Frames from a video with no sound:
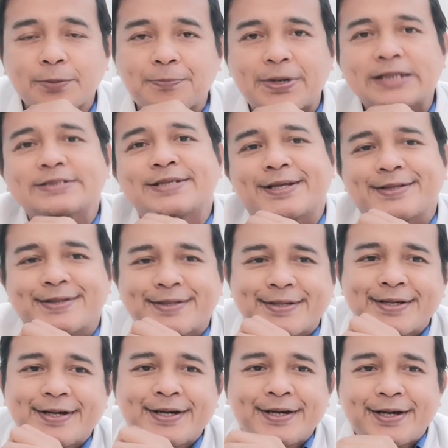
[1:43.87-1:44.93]
the present.
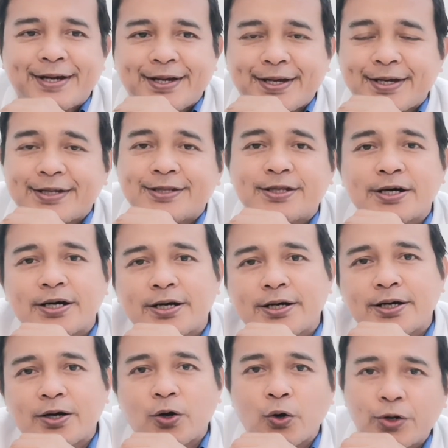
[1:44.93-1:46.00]
And
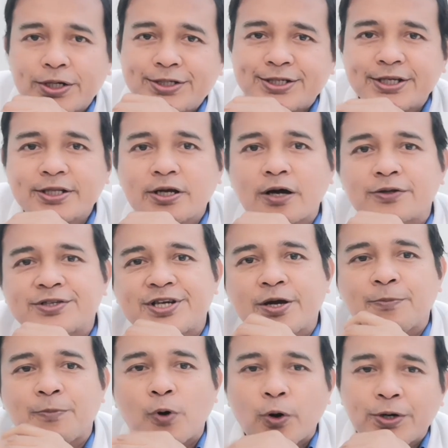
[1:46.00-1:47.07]
the
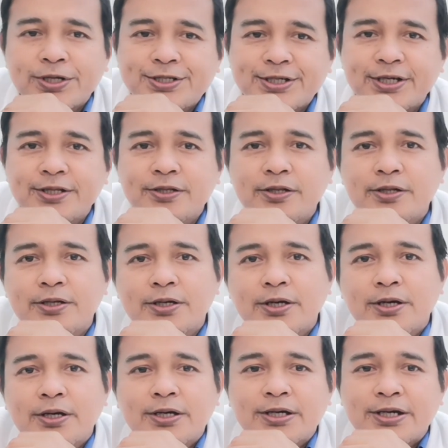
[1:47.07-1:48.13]
country of origin,
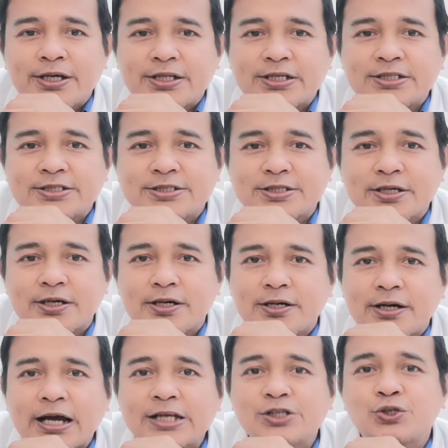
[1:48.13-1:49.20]
it is
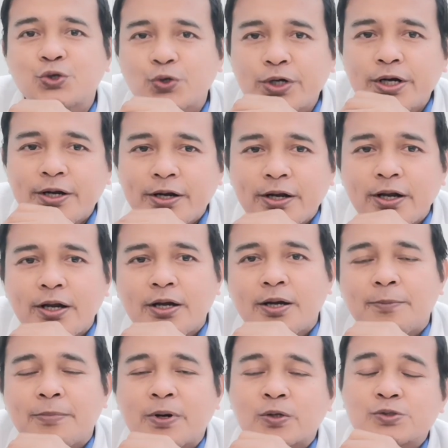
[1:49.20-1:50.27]
unsure,
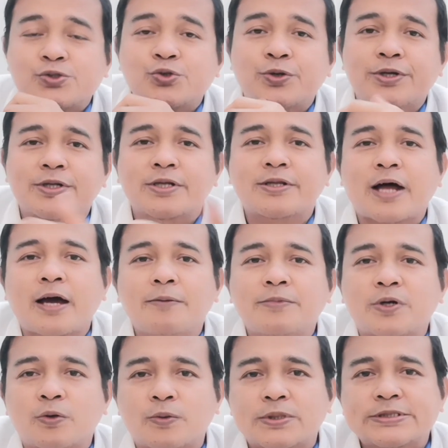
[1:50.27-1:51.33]
because during the time
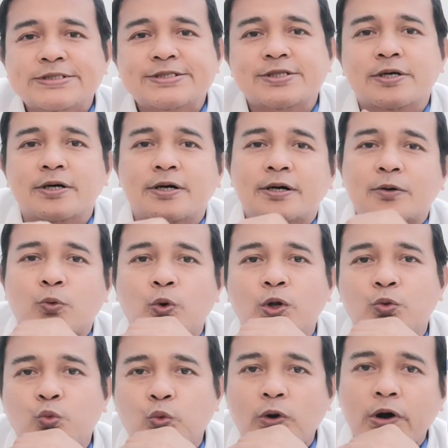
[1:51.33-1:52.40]
there was
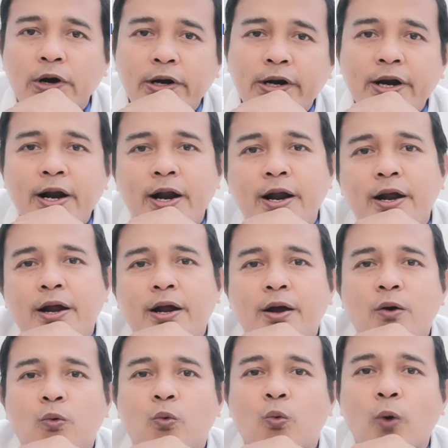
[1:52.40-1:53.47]
World War
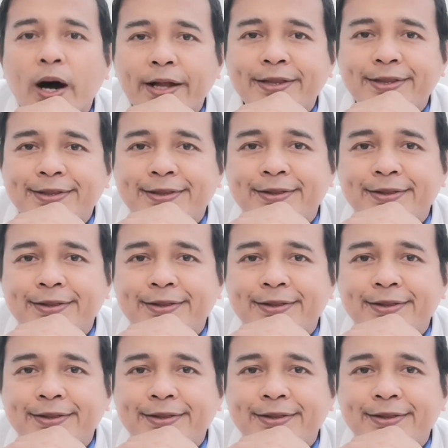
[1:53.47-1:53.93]
I,